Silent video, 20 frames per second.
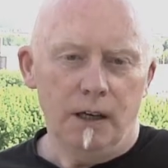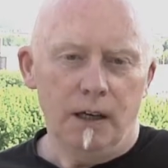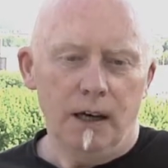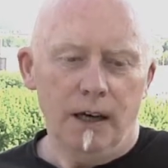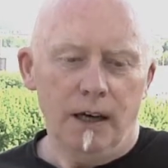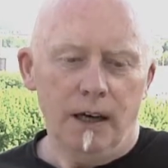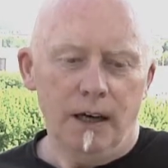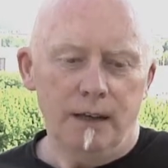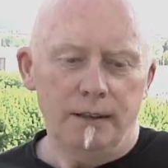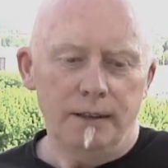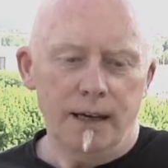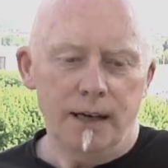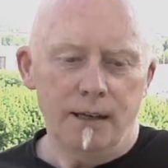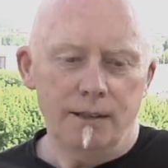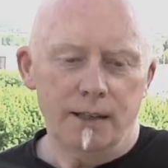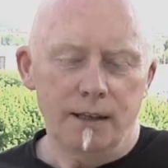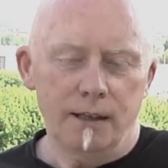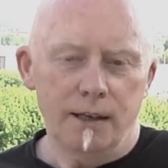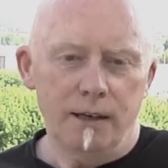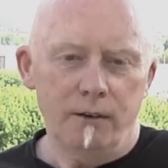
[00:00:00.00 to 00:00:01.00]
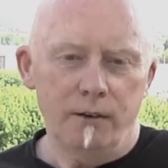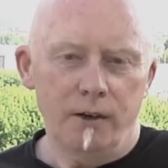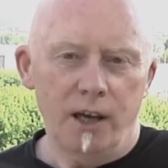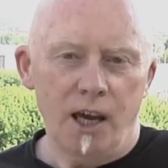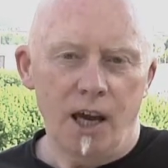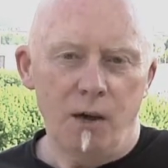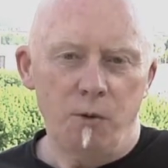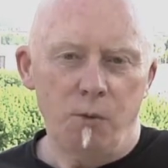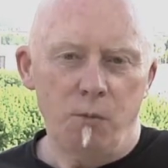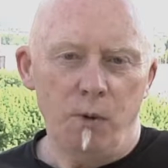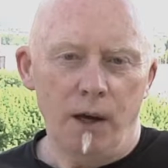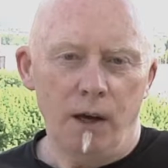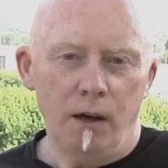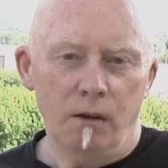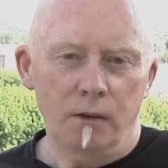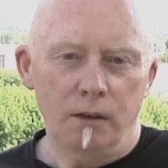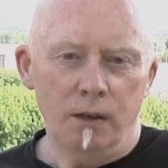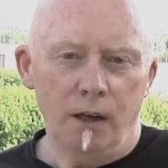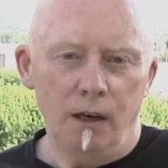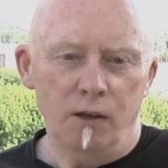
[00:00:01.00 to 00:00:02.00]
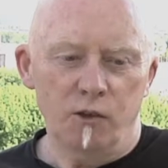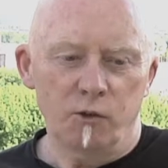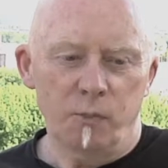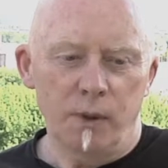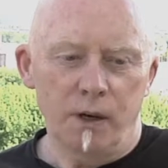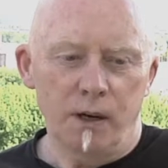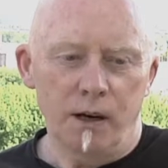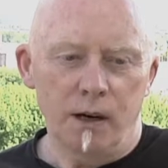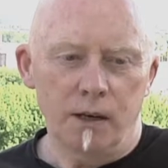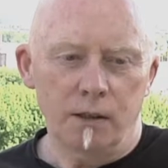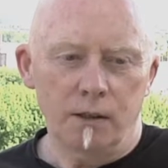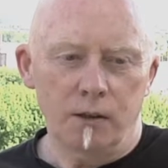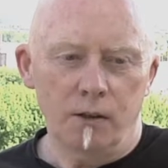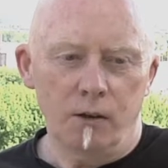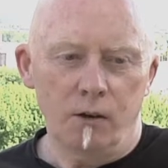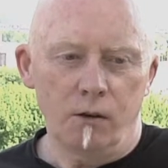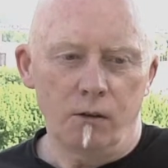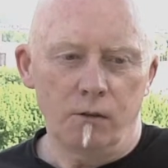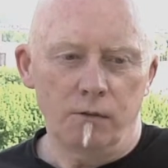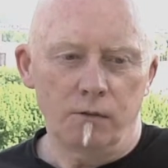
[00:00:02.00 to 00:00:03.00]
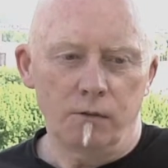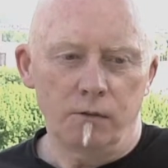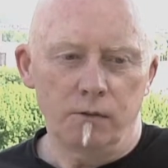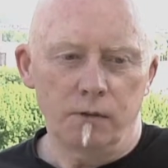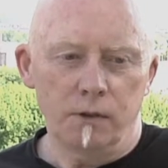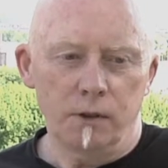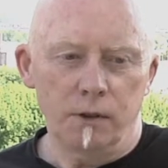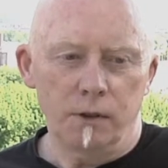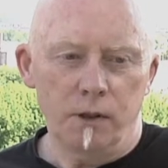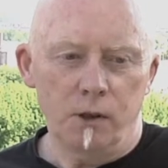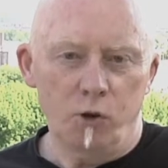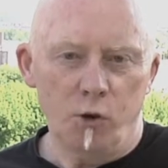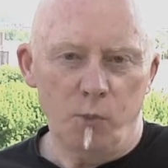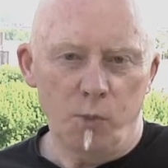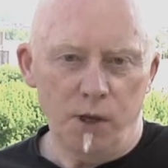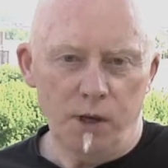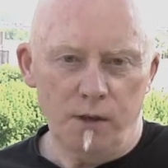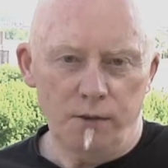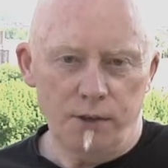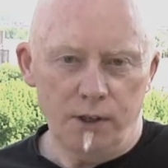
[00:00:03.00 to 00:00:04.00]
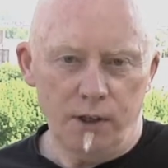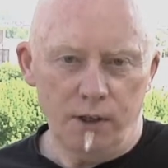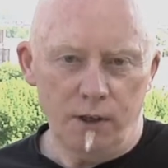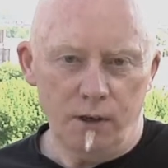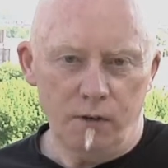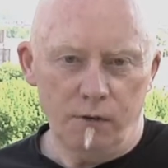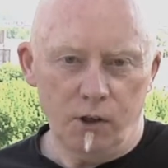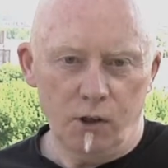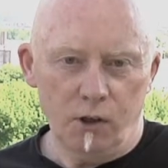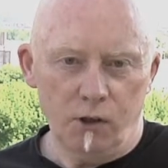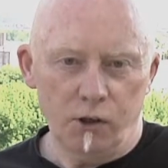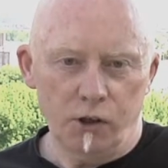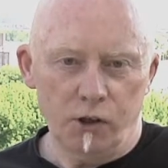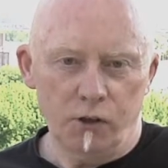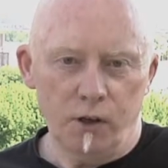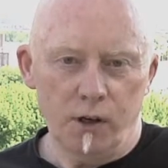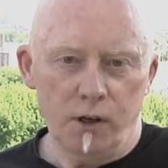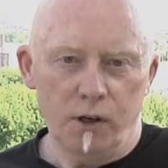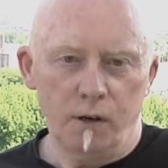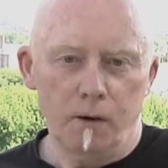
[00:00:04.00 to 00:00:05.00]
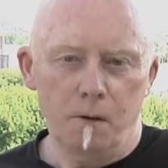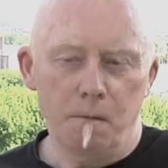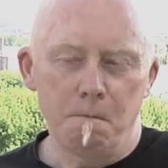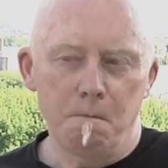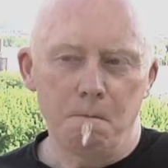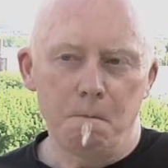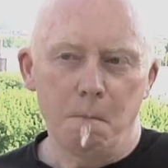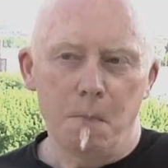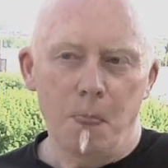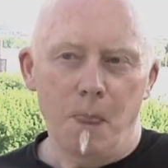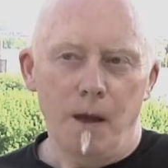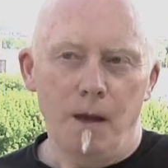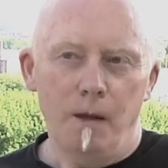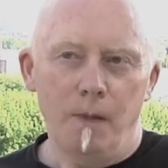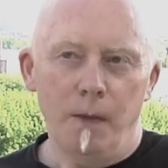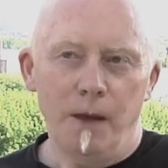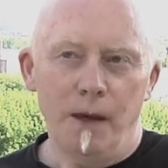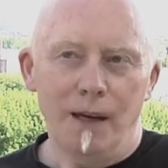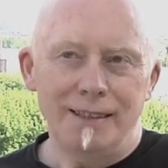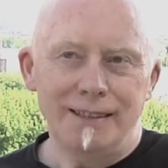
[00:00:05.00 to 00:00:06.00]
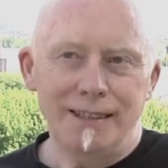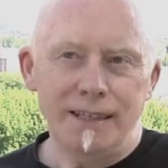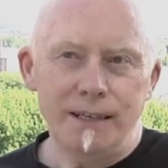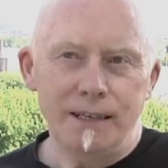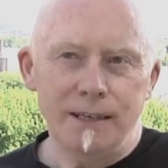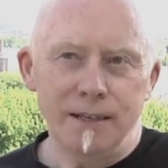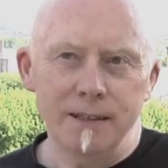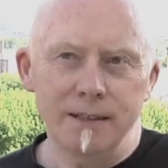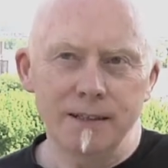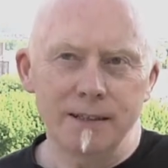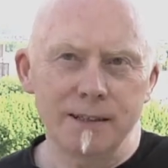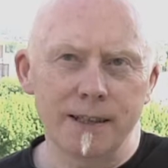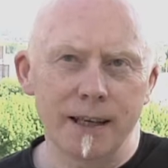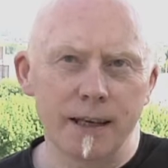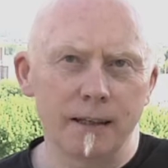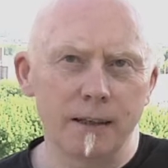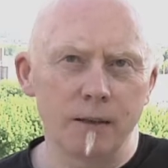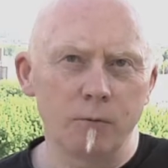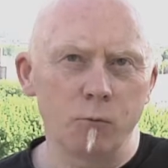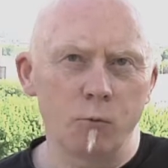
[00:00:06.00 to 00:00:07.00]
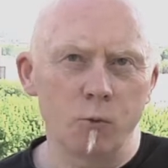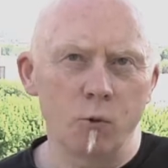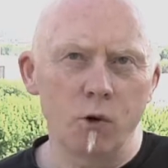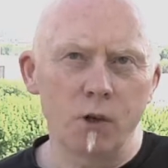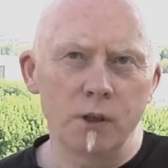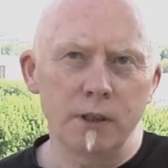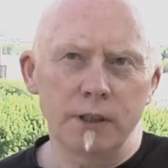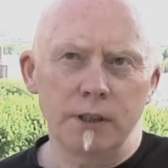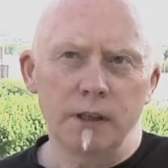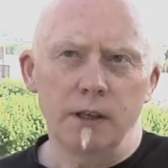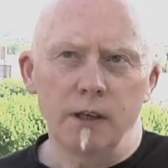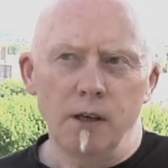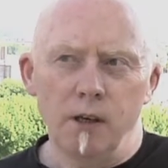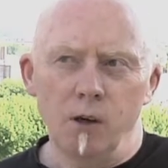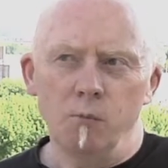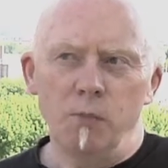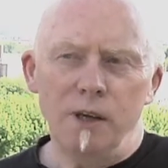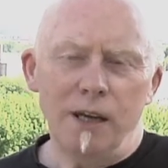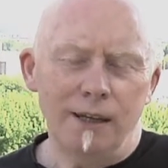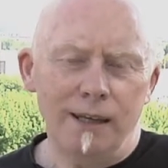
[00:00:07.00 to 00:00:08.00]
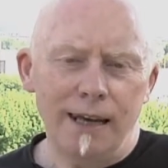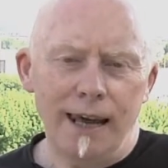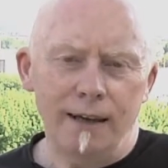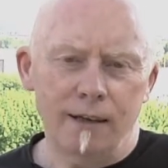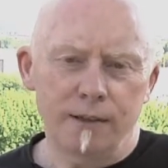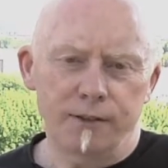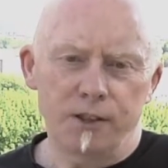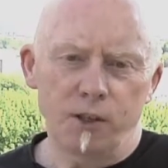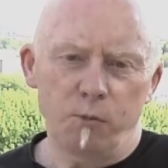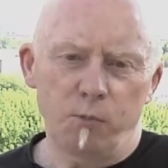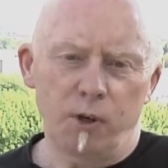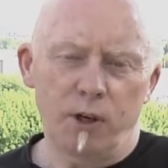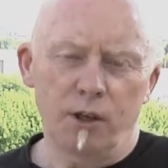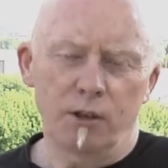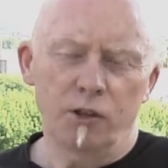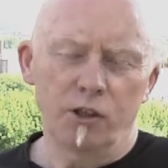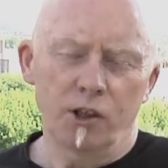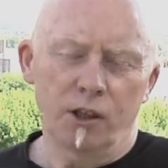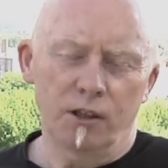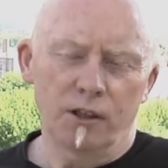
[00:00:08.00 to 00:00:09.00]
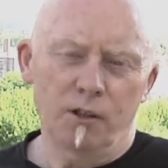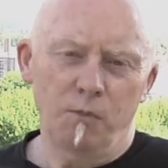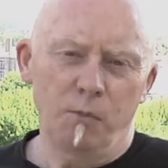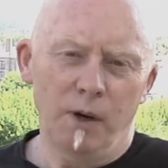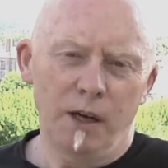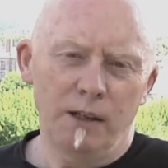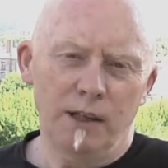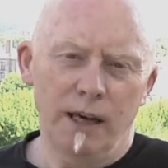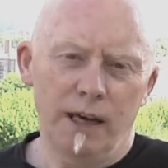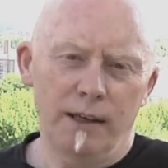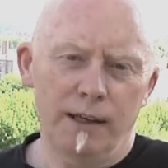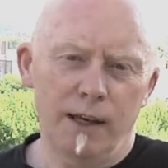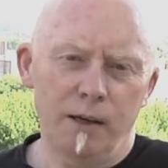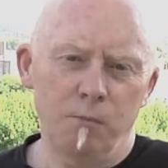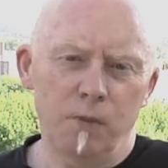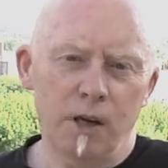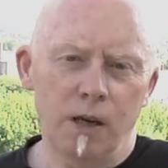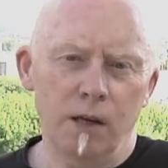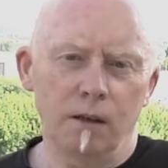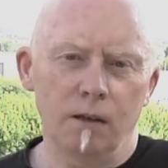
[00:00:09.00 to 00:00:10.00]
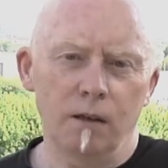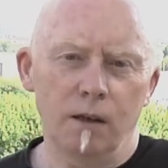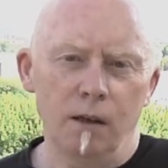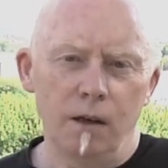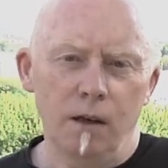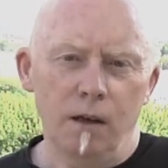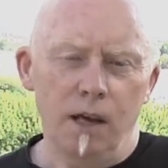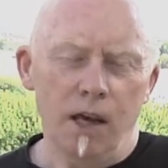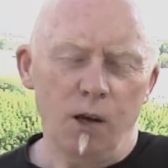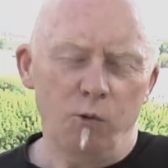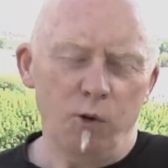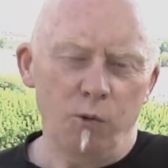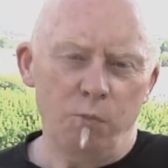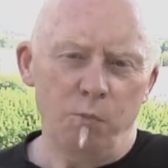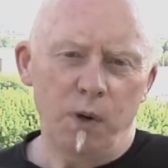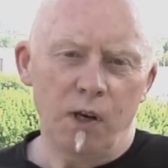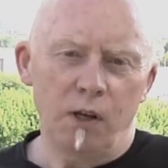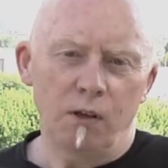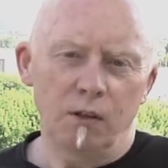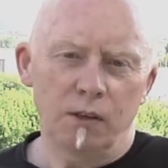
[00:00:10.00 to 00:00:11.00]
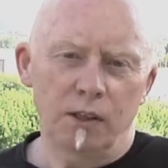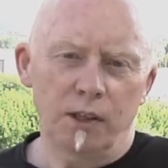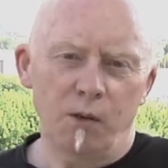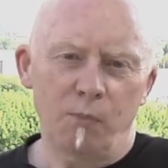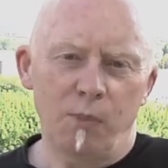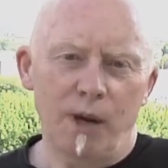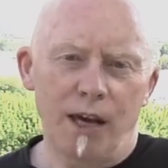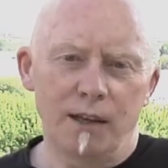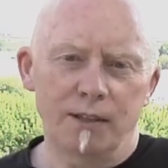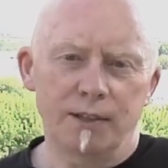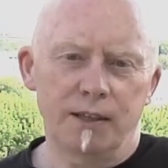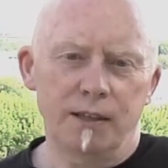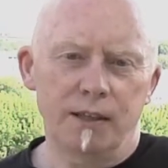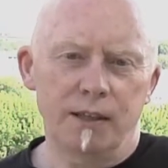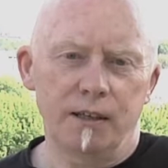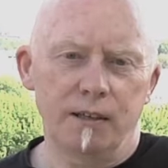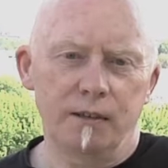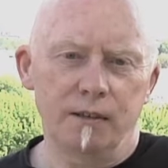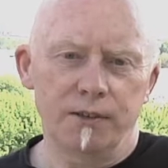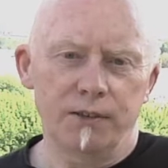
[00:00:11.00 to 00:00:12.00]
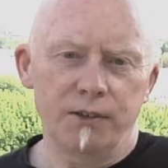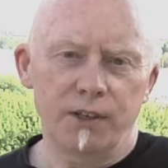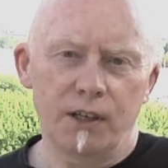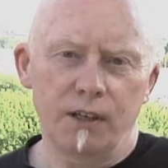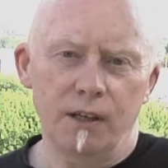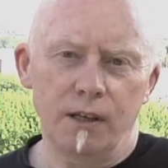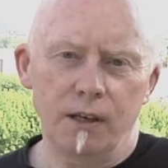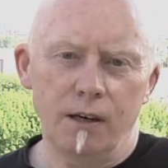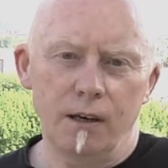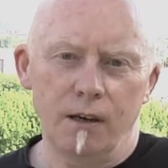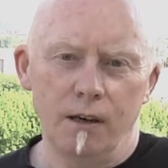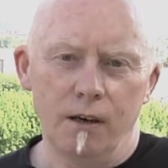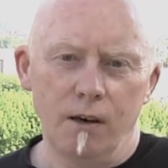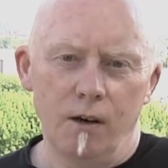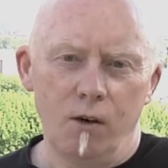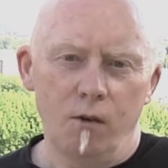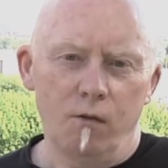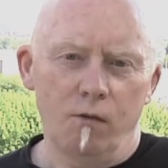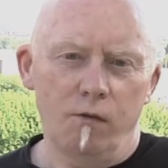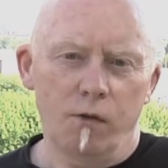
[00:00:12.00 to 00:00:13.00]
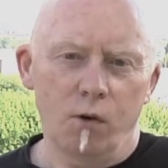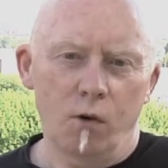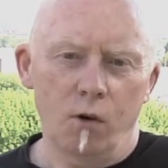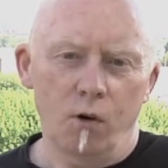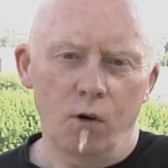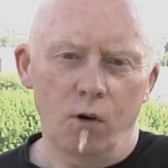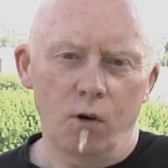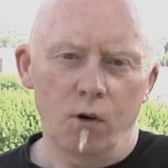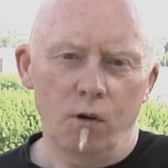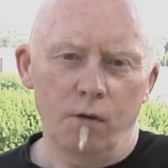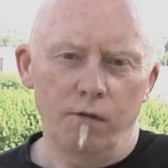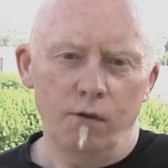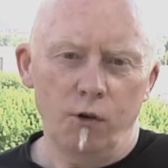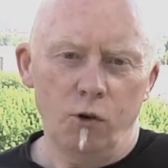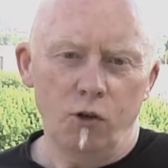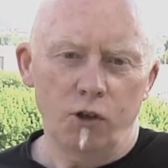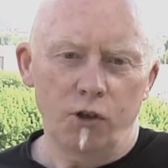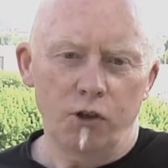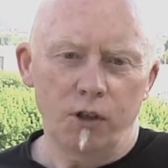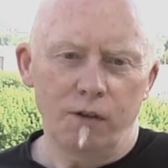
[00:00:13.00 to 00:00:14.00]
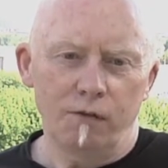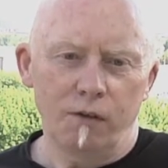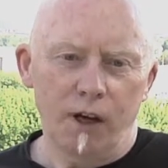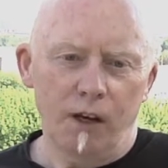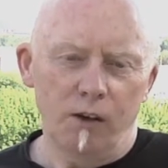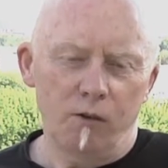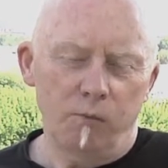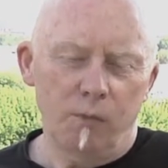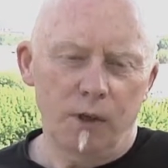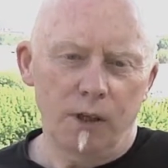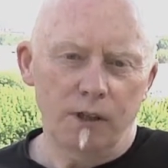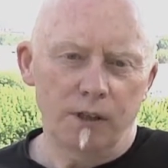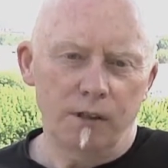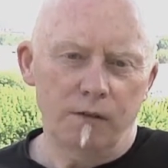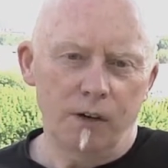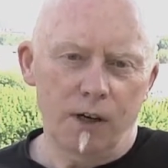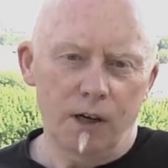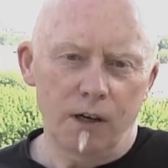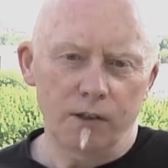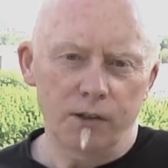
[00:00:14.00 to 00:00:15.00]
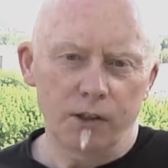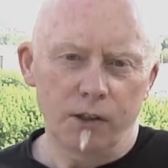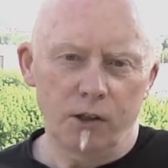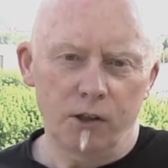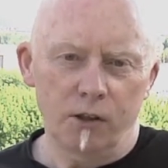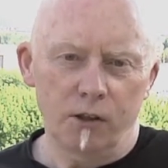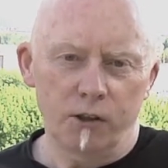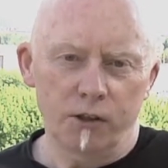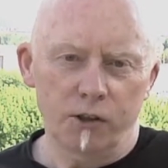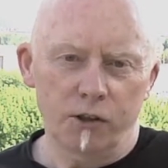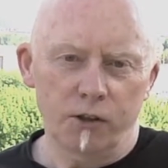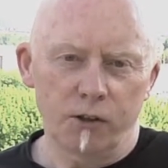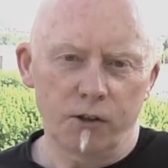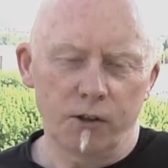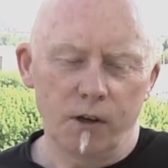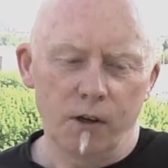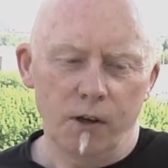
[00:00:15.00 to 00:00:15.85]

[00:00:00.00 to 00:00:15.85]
And Escalator came about as part of the European City of Culture here. And the idea is that it would be a legacy project. And by that I mean it would build capacity in the city for future development of arts and culture.